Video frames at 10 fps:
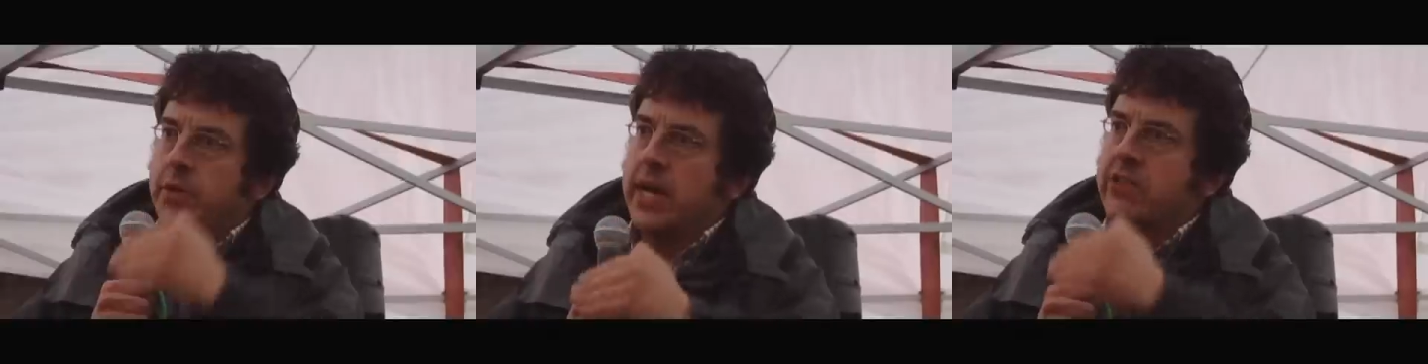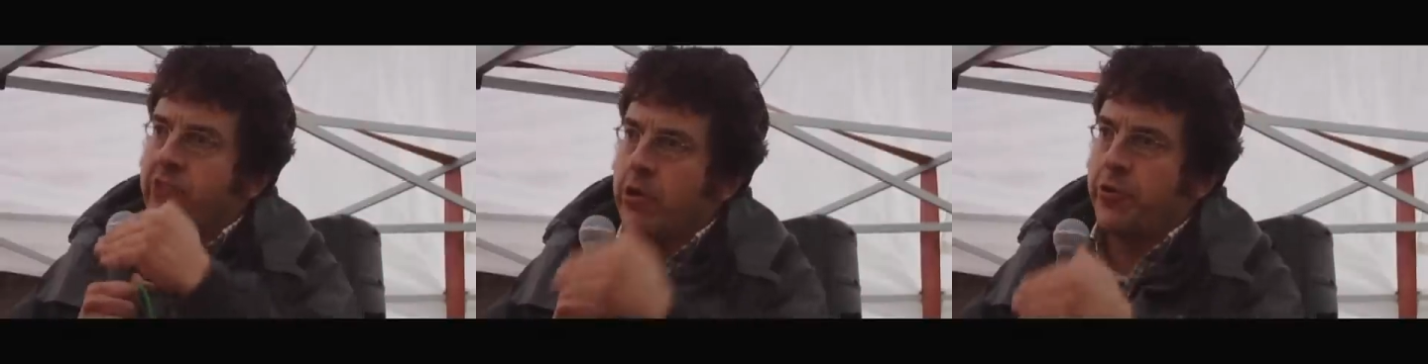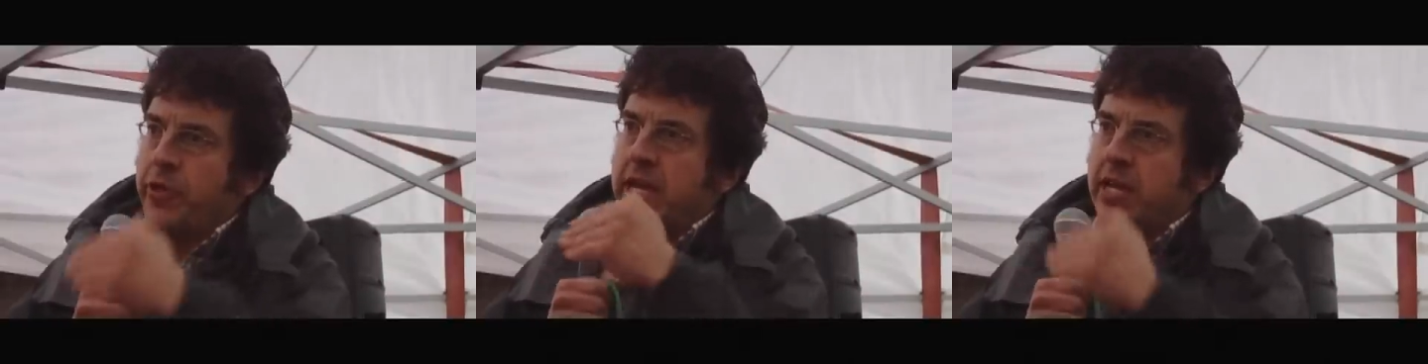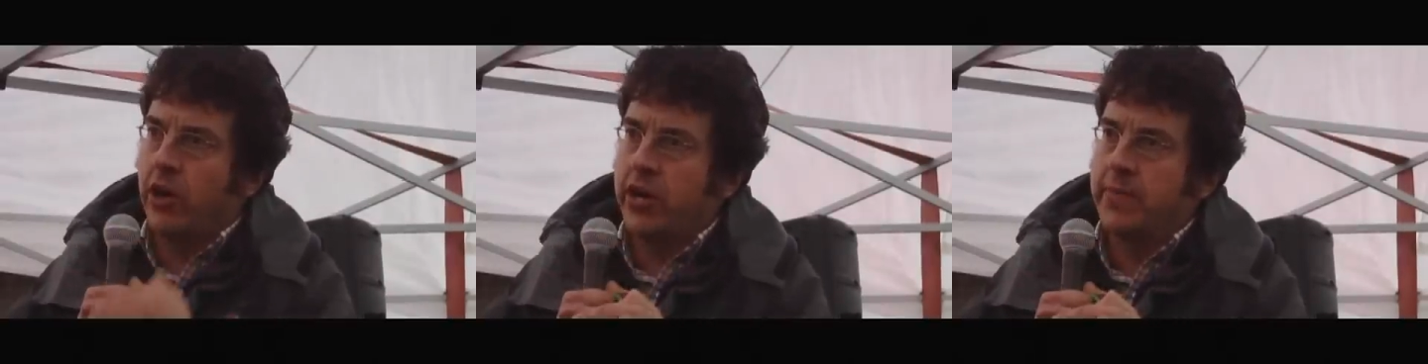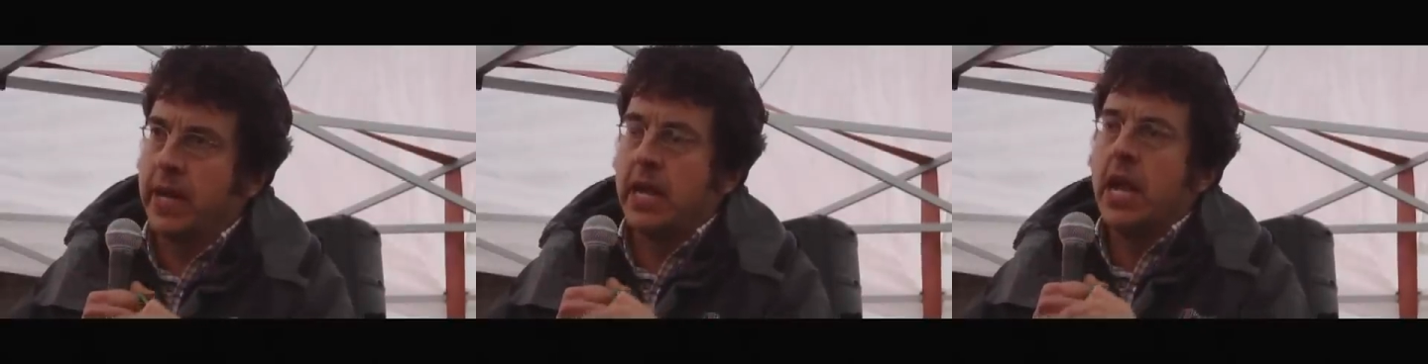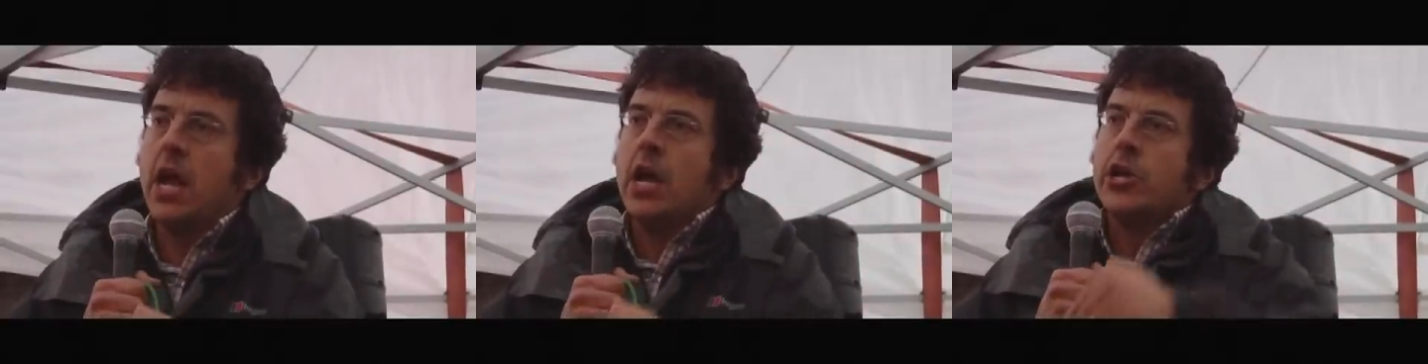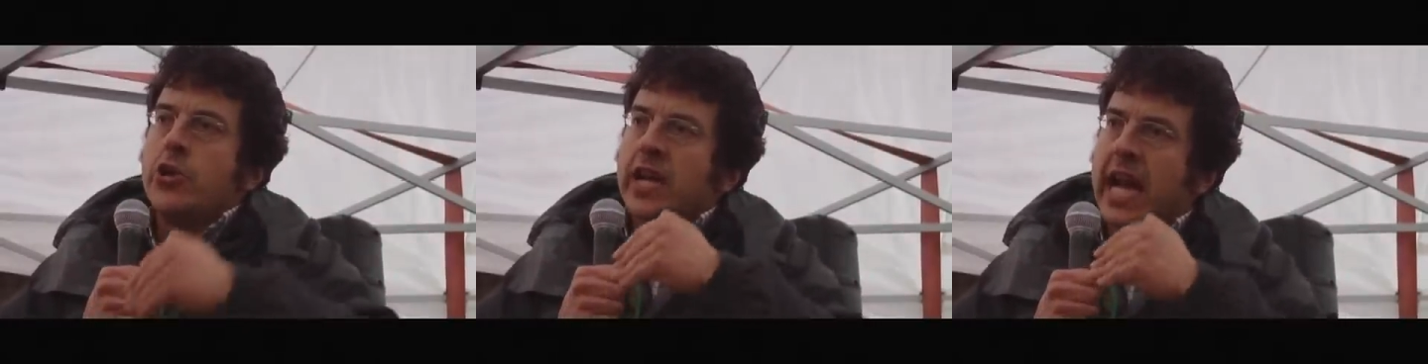to a growth economy.
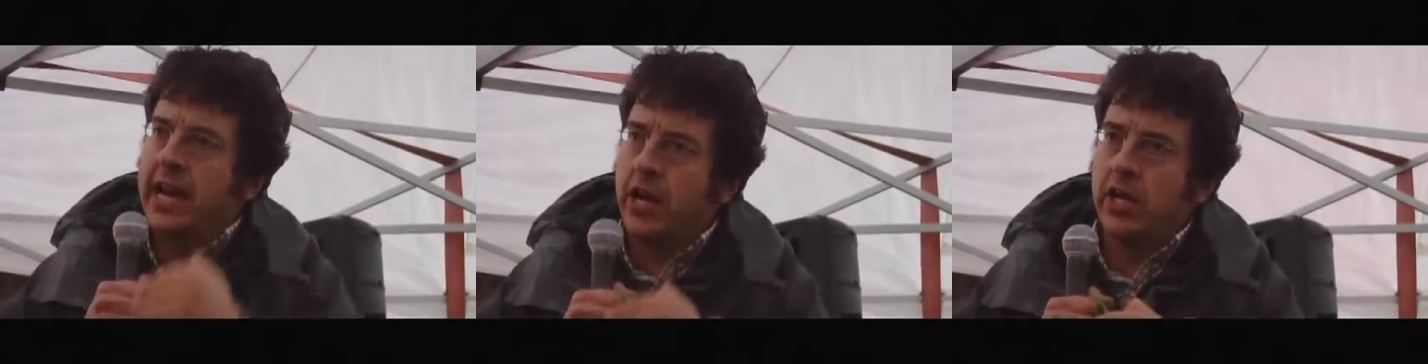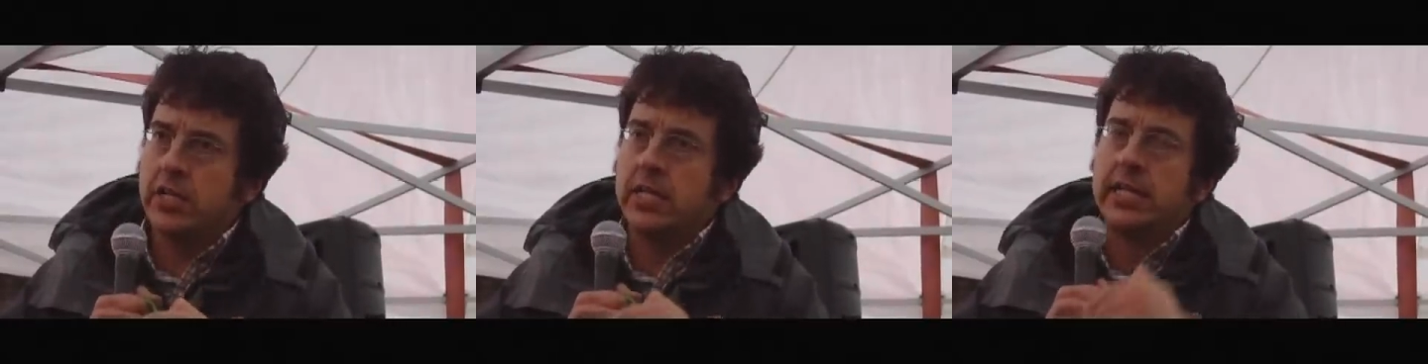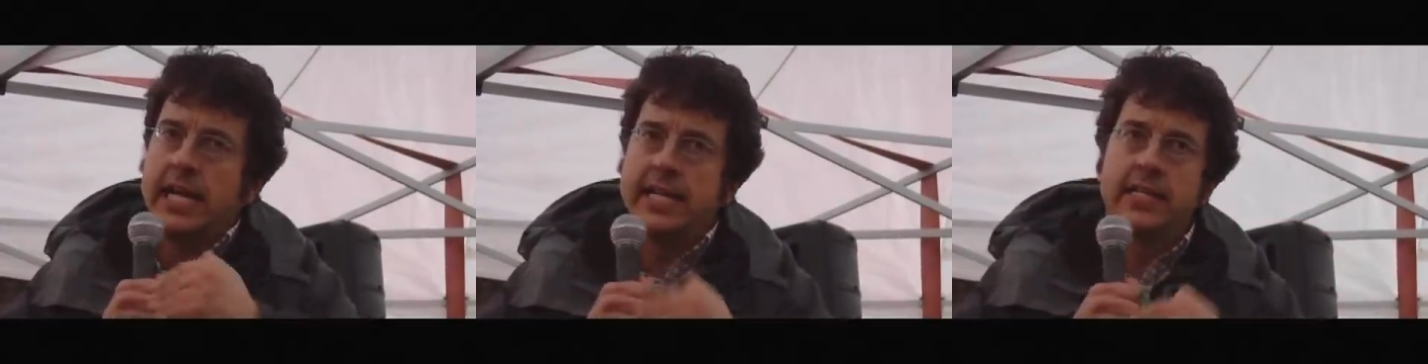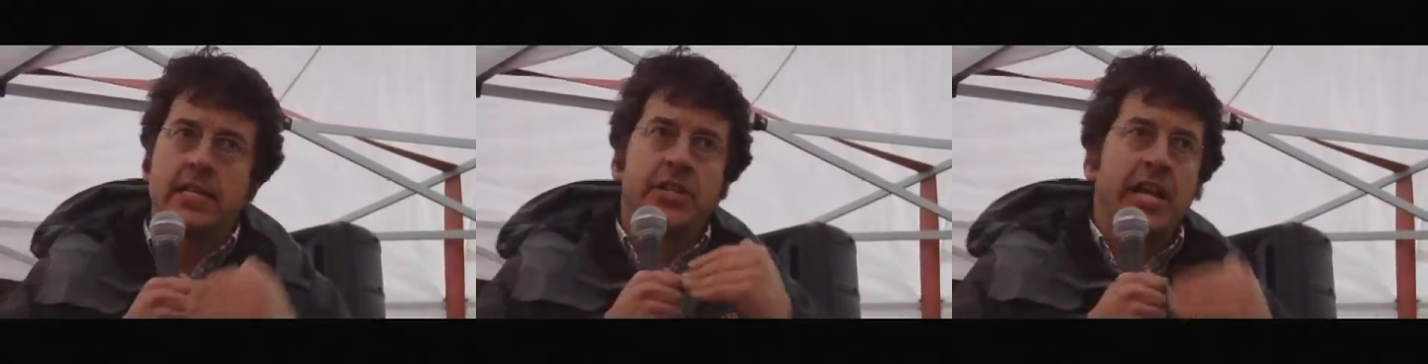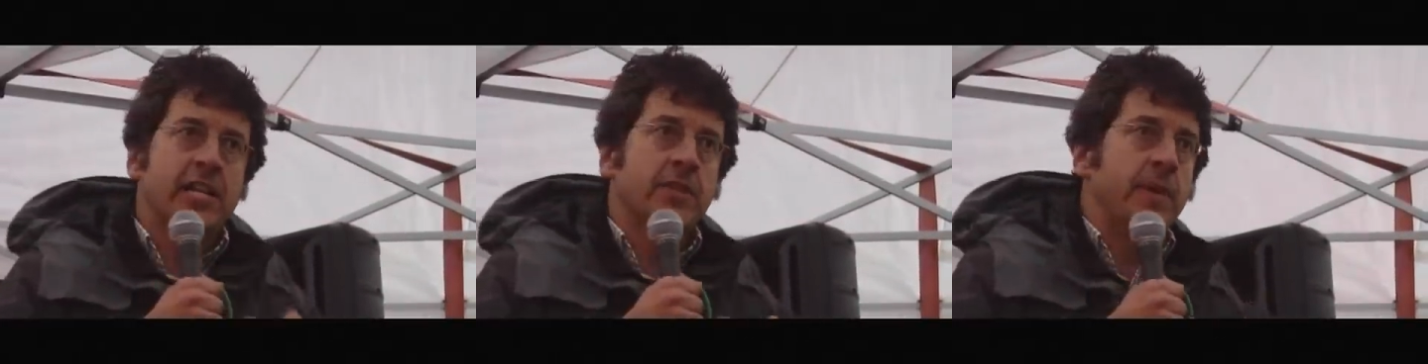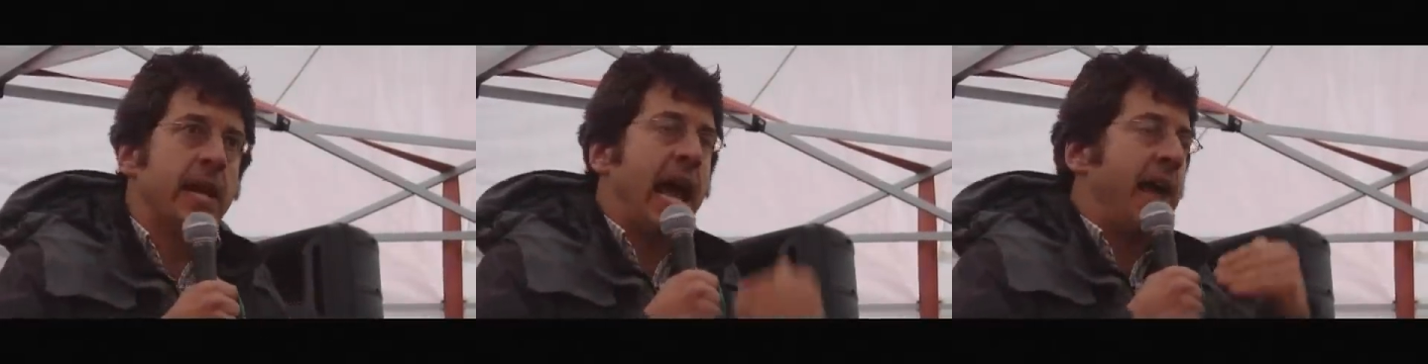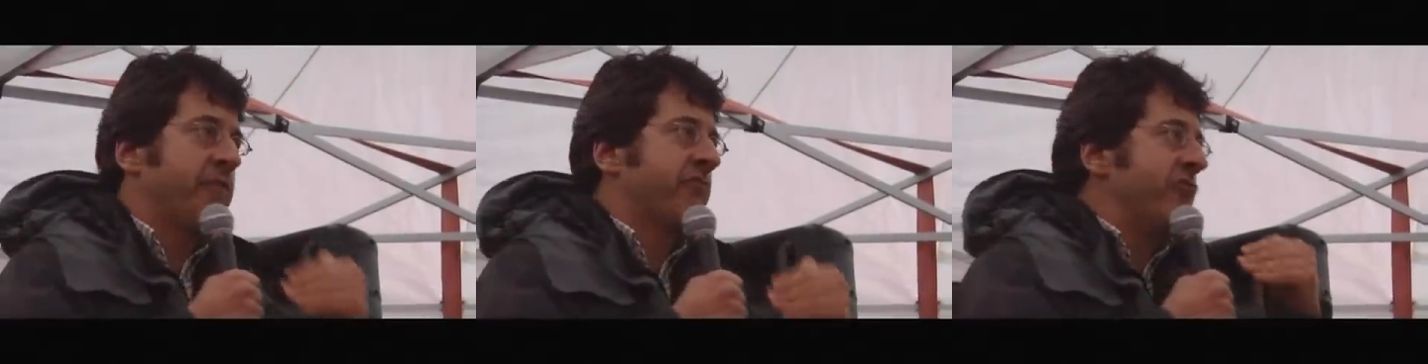You cannot, ladies and gentlemen,
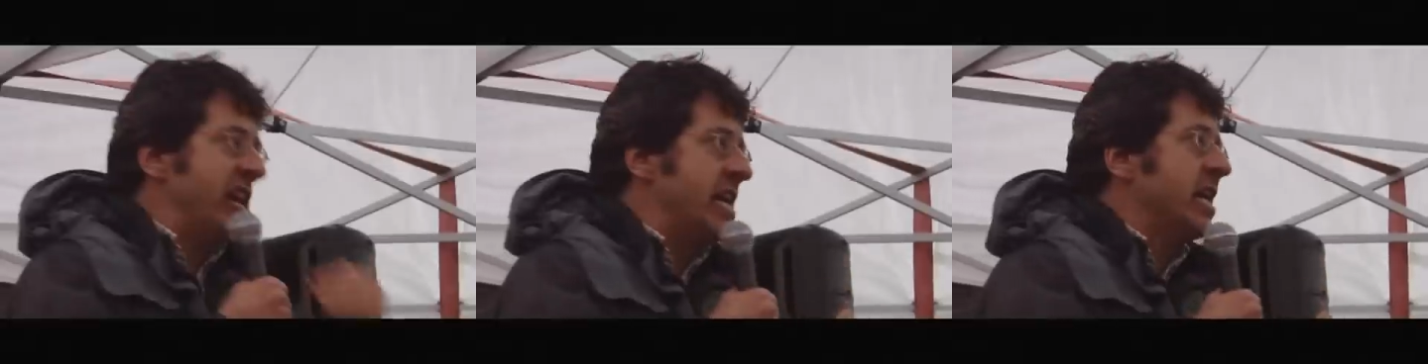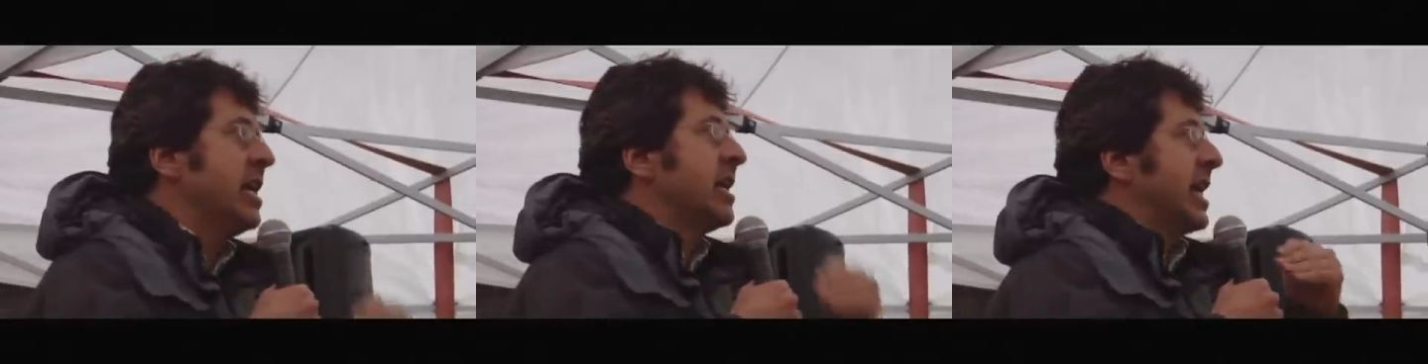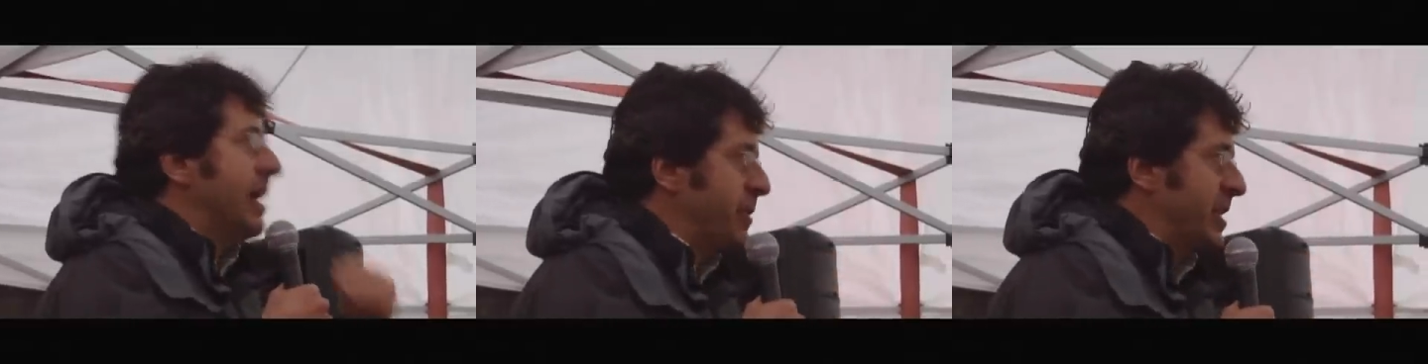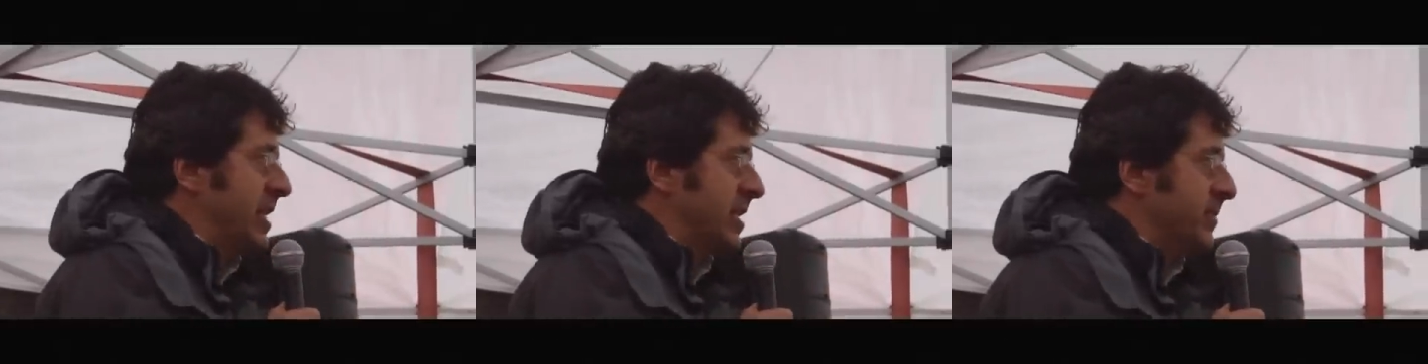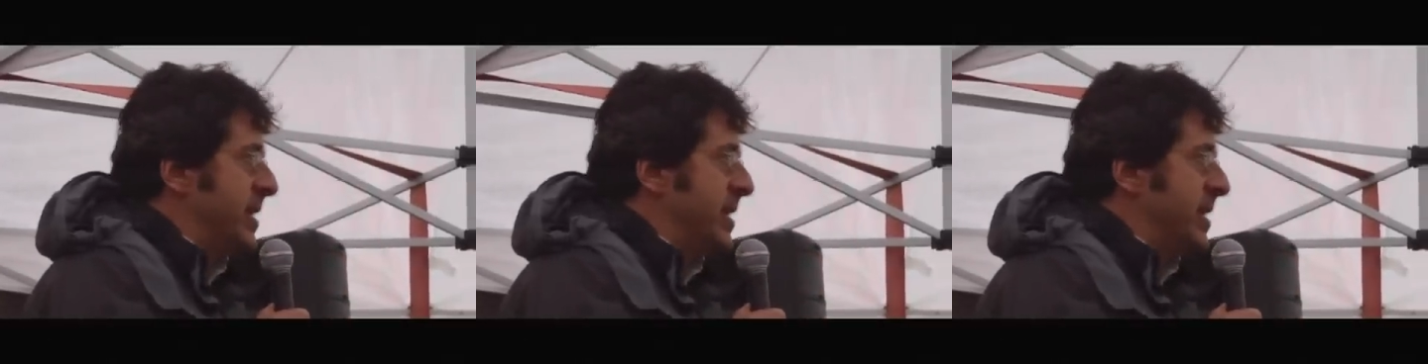have green capitalism.